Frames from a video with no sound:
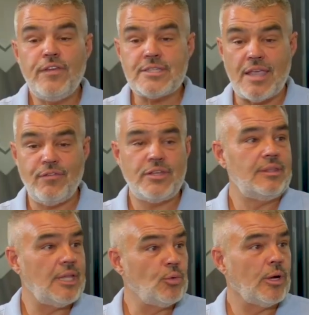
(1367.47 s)
fix
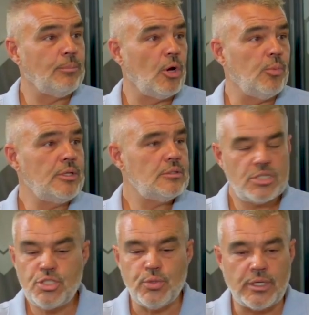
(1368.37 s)
everything that one moment.
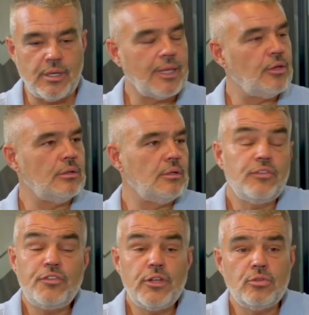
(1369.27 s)
Just do it.
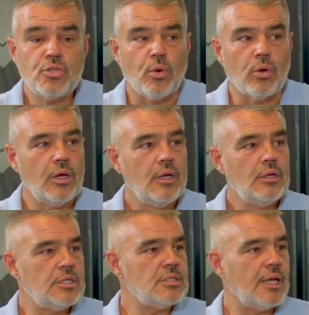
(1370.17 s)
Even if you don't talk,
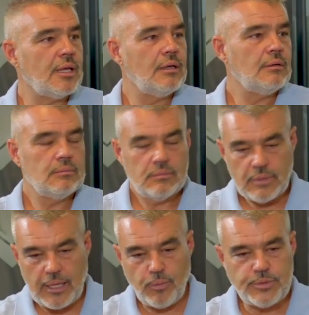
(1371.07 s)
just like
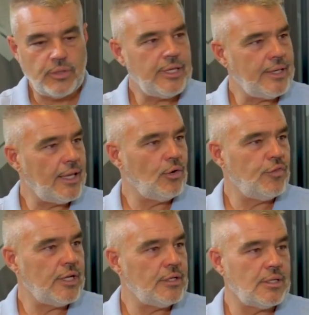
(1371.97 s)
help. Don't get angry
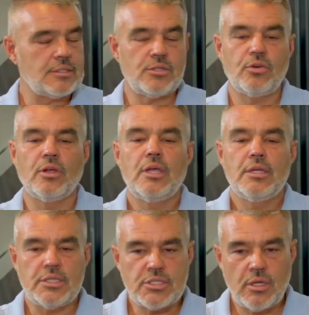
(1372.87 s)
if it does it wrong.
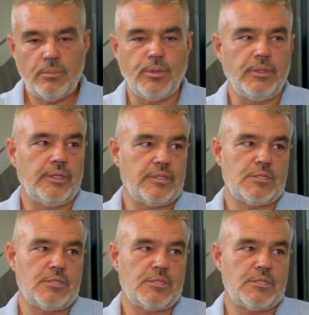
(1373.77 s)
Just start building the